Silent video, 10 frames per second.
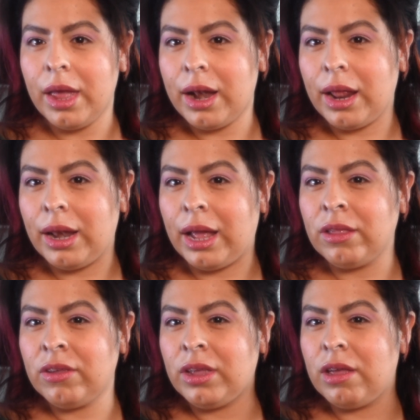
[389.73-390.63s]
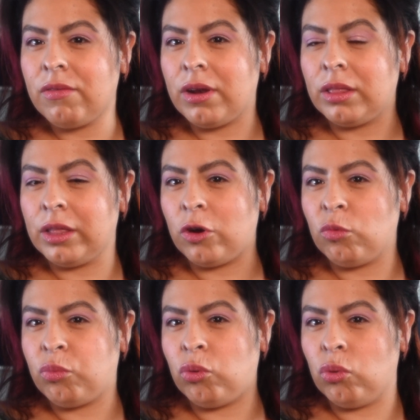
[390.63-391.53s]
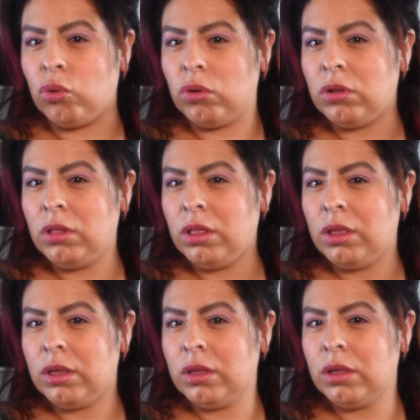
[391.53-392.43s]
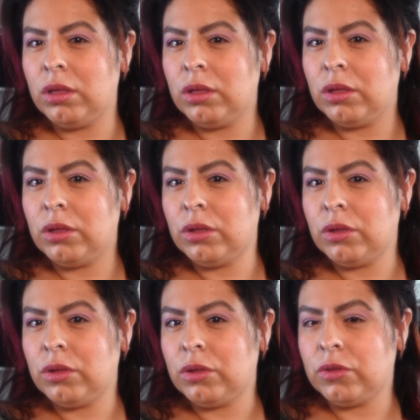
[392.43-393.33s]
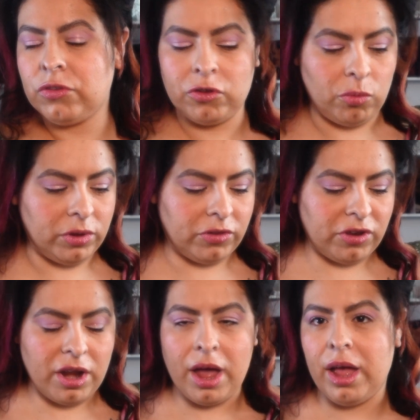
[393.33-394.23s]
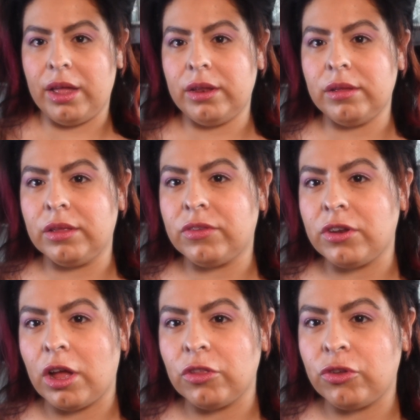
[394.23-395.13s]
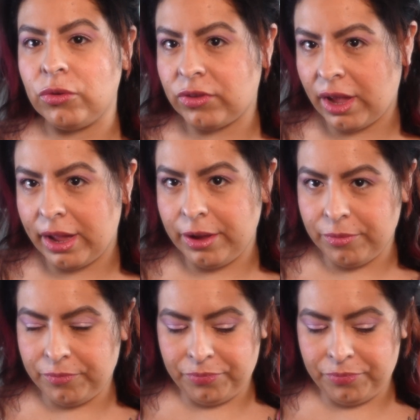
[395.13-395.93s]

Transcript: And I like to give it a little pull so it's not too tight.